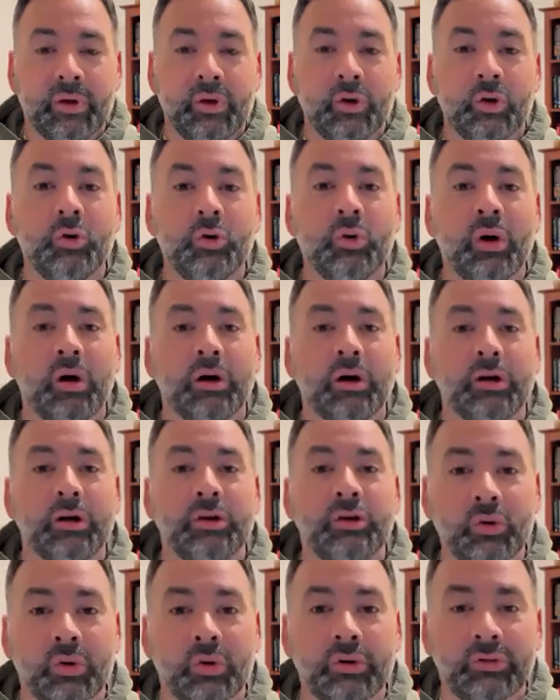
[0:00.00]
Who are
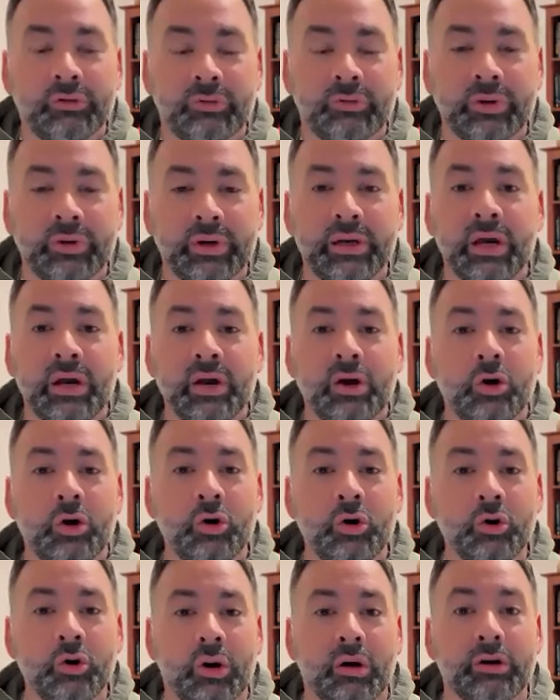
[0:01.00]
your three?
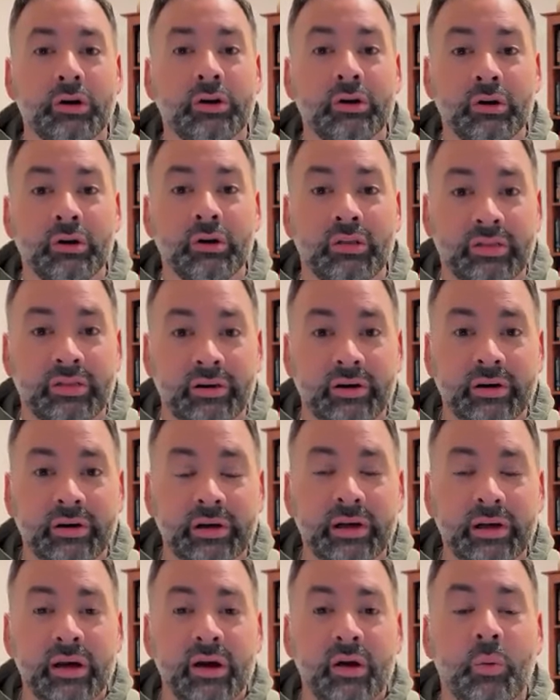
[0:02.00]
Who are your
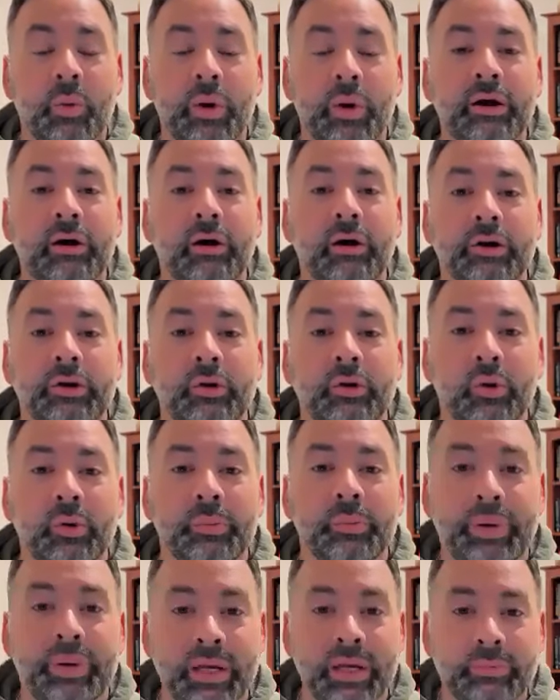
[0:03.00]
30? Where are
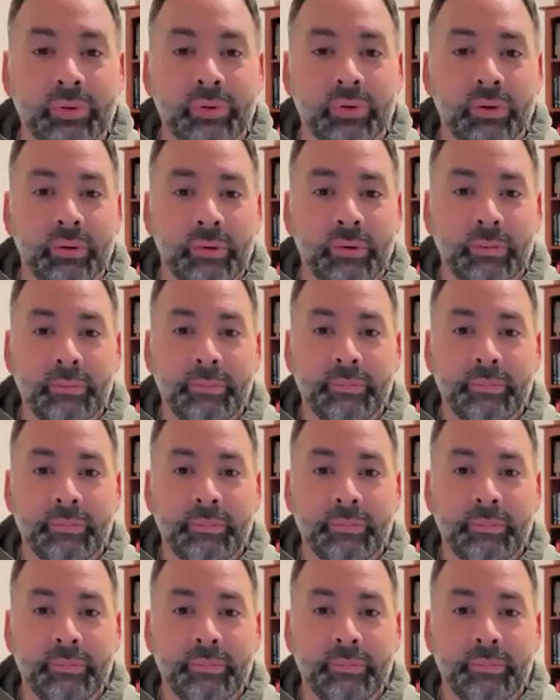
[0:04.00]
your people?